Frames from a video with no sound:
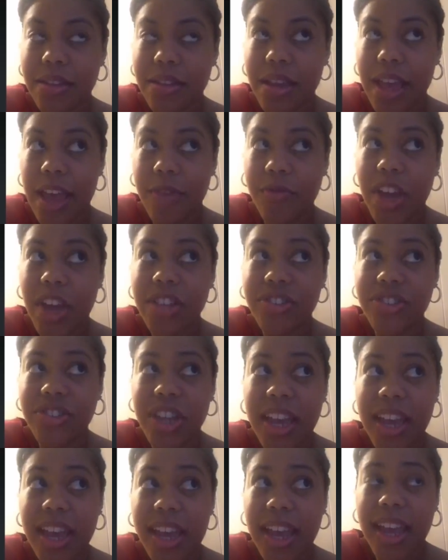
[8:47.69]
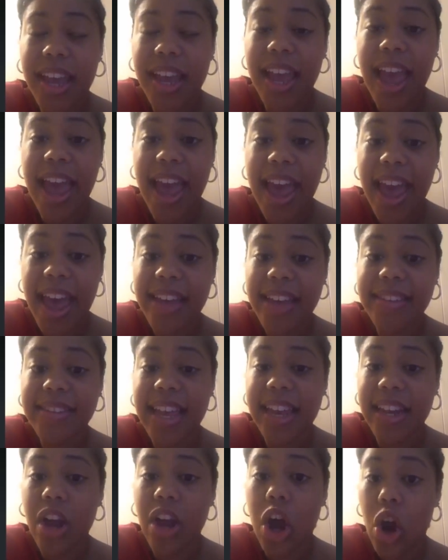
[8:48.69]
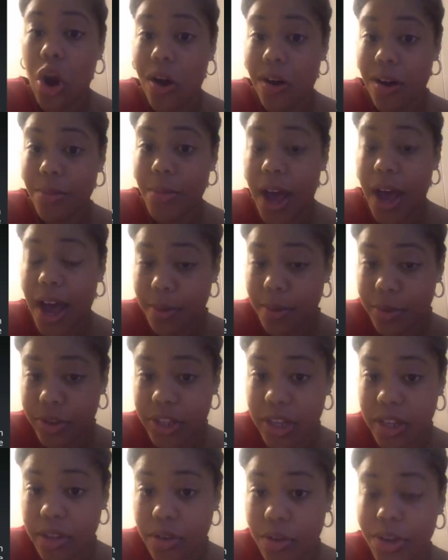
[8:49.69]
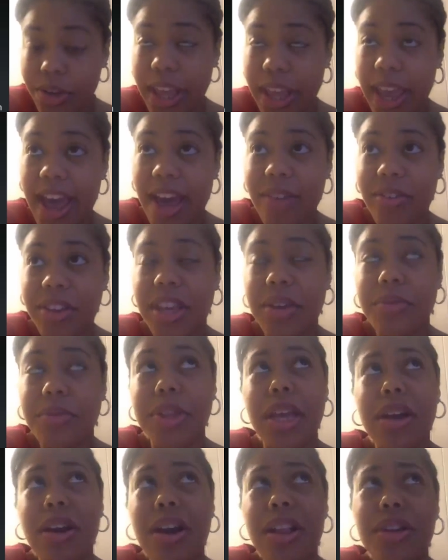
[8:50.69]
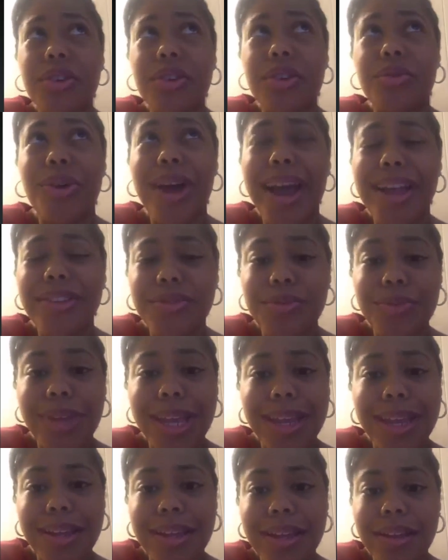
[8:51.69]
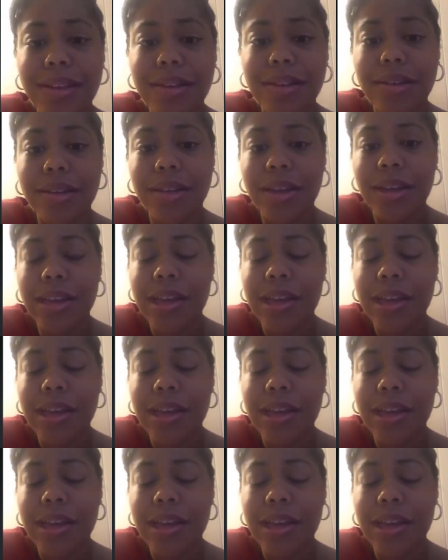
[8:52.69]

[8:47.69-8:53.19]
FHA has an ARM option, or they have, I think, what they call a graduated,